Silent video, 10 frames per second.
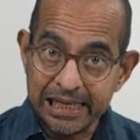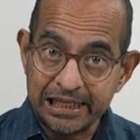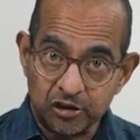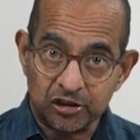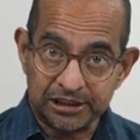
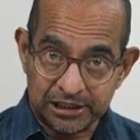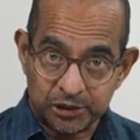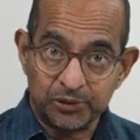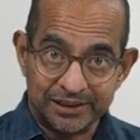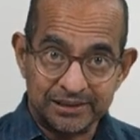diagnostic
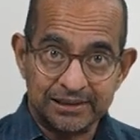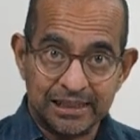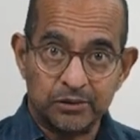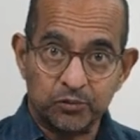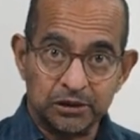to
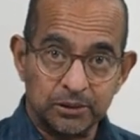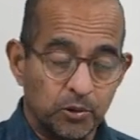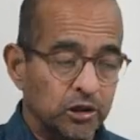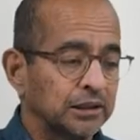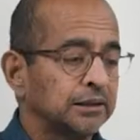understand what the
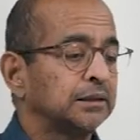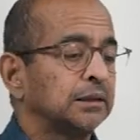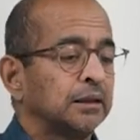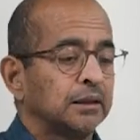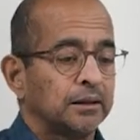model
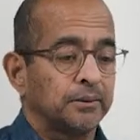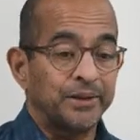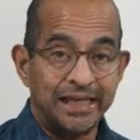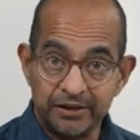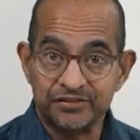
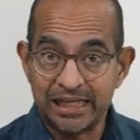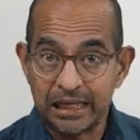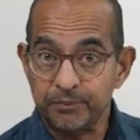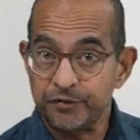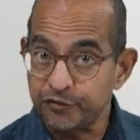behaves
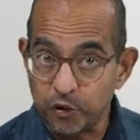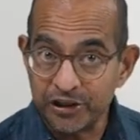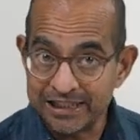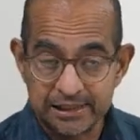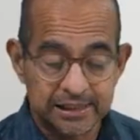like before
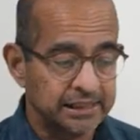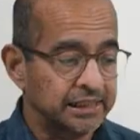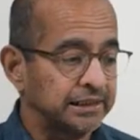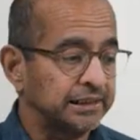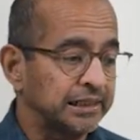it's seen
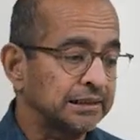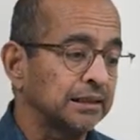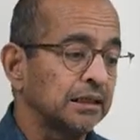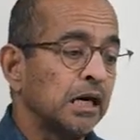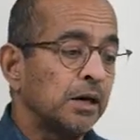any
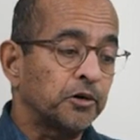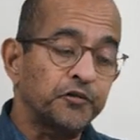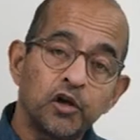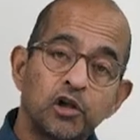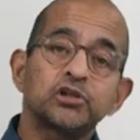data, but
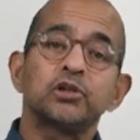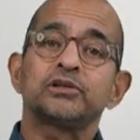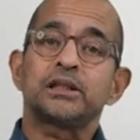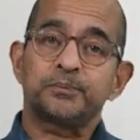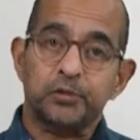we also
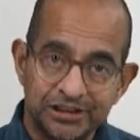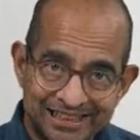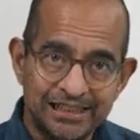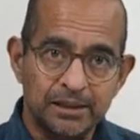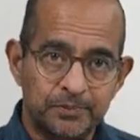looked at
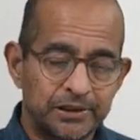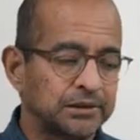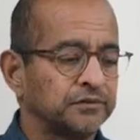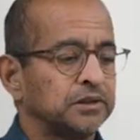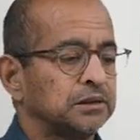posterior
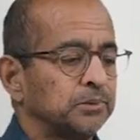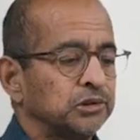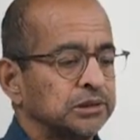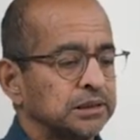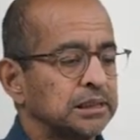predictive
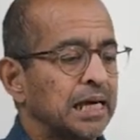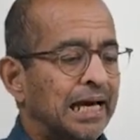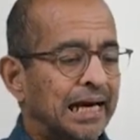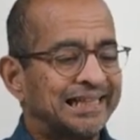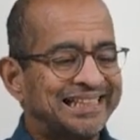distributions,
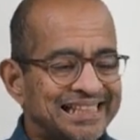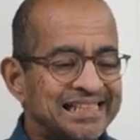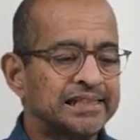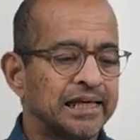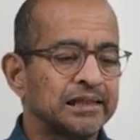and
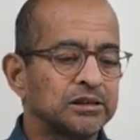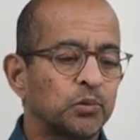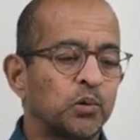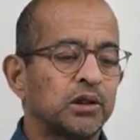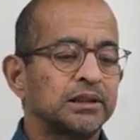these tell us
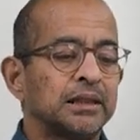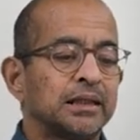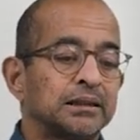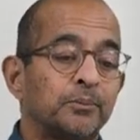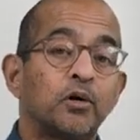what
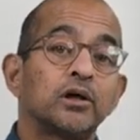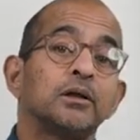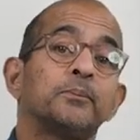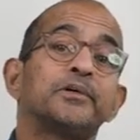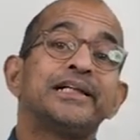the
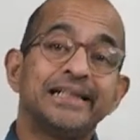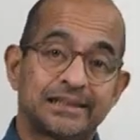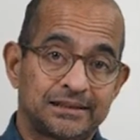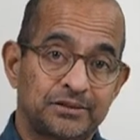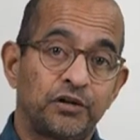model
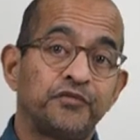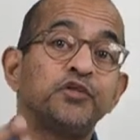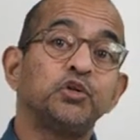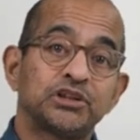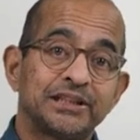predicts for
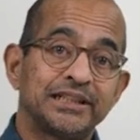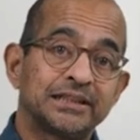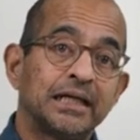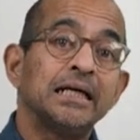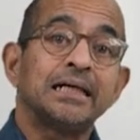future
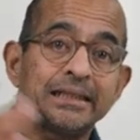data,